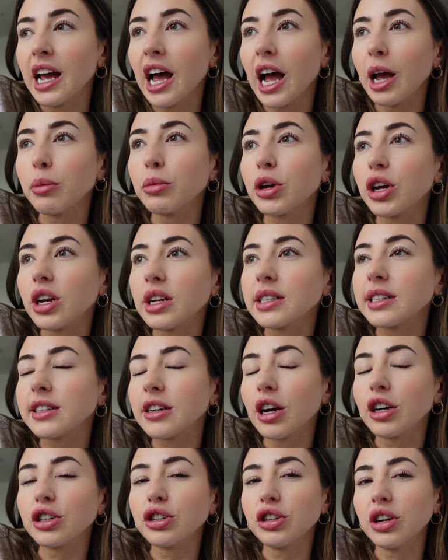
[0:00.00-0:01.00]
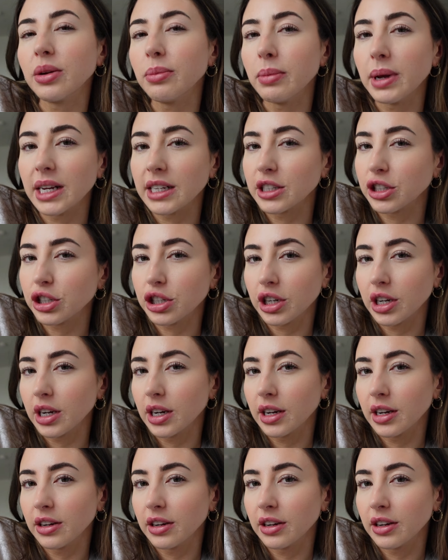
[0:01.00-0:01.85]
I'm gonna start doing a mixture